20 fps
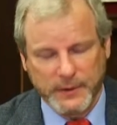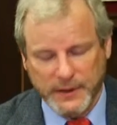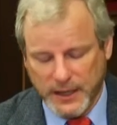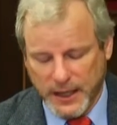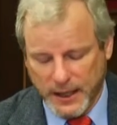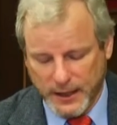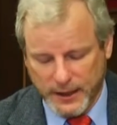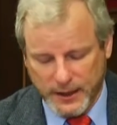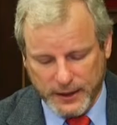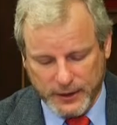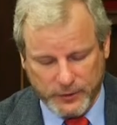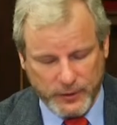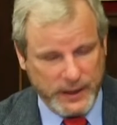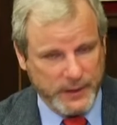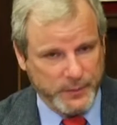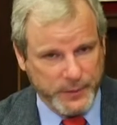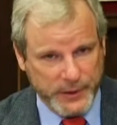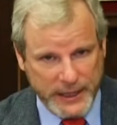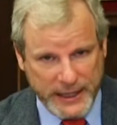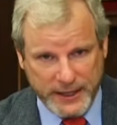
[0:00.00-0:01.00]
We got
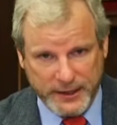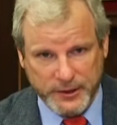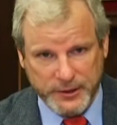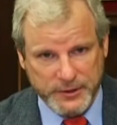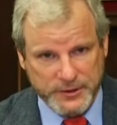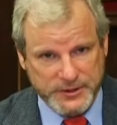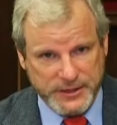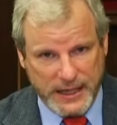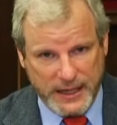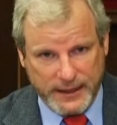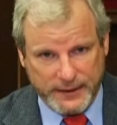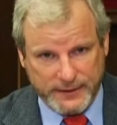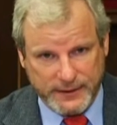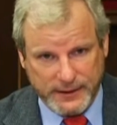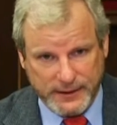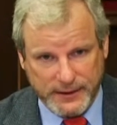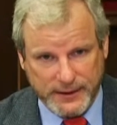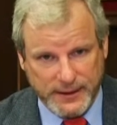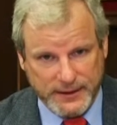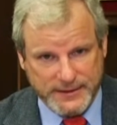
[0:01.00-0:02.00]
great planners at
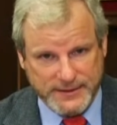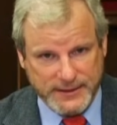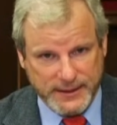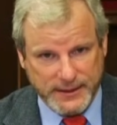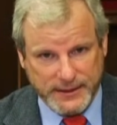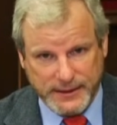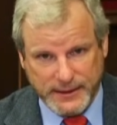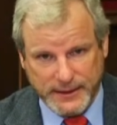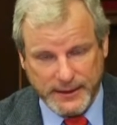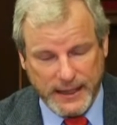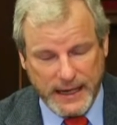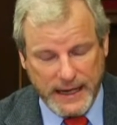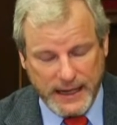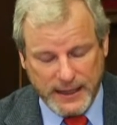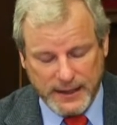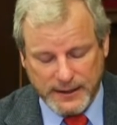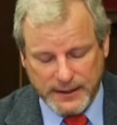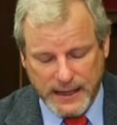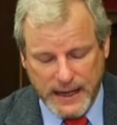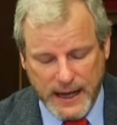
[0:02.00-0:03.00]
the city
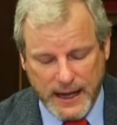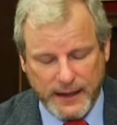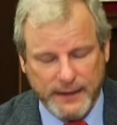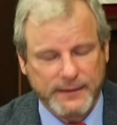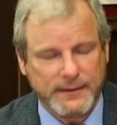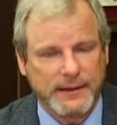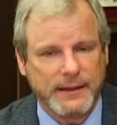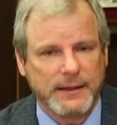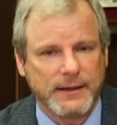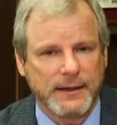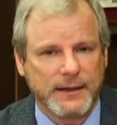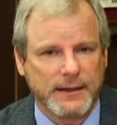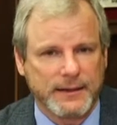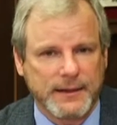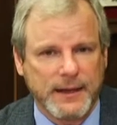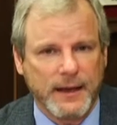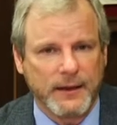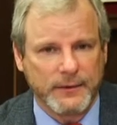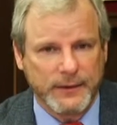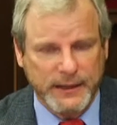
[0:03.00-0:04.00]
and at the
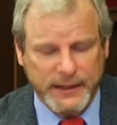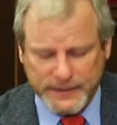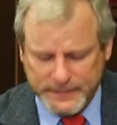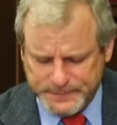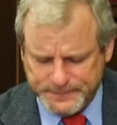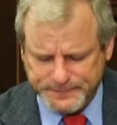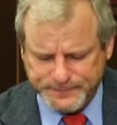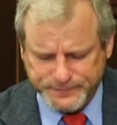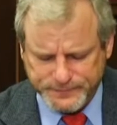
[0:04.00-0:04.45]
county.